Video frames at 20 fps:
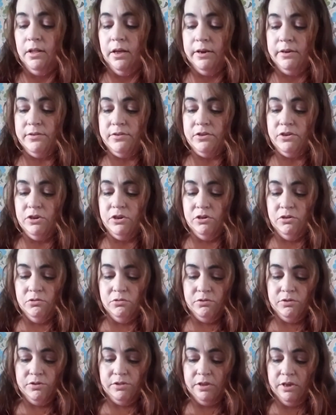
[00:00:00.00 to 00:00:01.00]
likes to
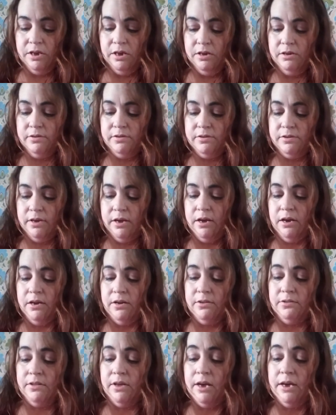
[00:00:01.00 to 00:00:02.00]
use these,
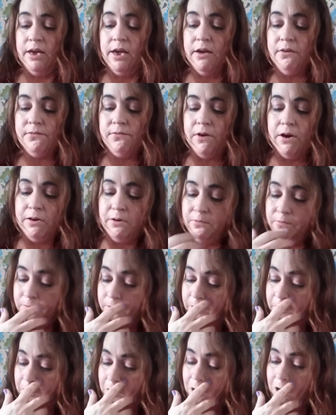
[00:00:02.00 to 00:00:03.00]
and they can't find them
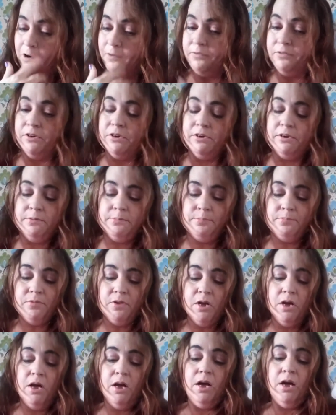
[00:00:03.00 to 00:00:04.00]
very often.
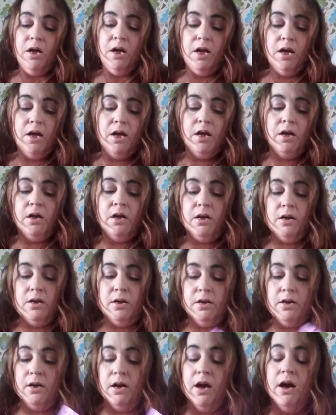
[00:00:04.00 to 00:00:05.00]

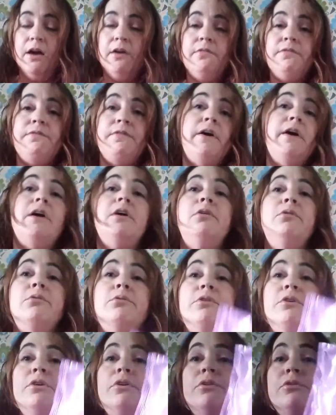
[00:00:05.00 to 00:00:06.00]
I
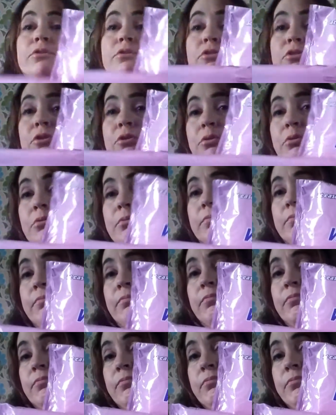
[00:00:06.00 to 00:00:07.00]
found 2
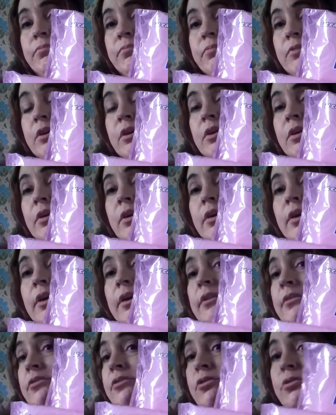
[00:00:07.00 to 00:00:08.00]

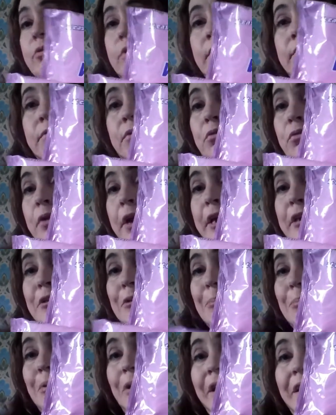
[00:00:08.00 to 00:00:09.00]
in 2 different
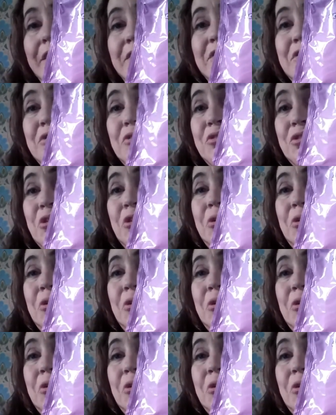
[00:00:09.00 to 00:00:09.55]
random places